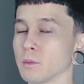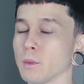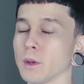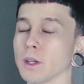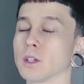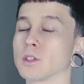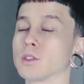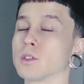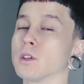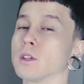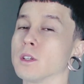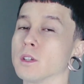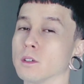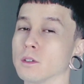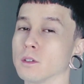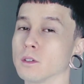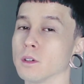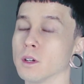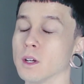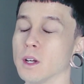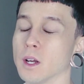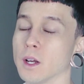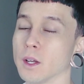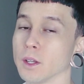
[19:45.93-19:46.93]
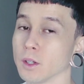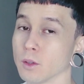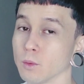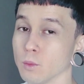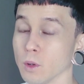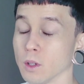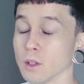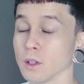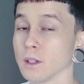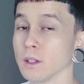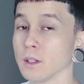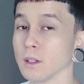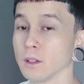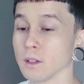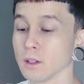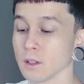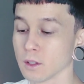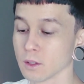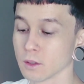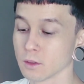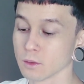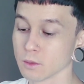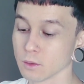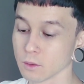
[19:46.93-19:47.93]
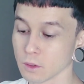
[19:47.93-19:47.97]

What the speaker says: Make sure you're really, you know,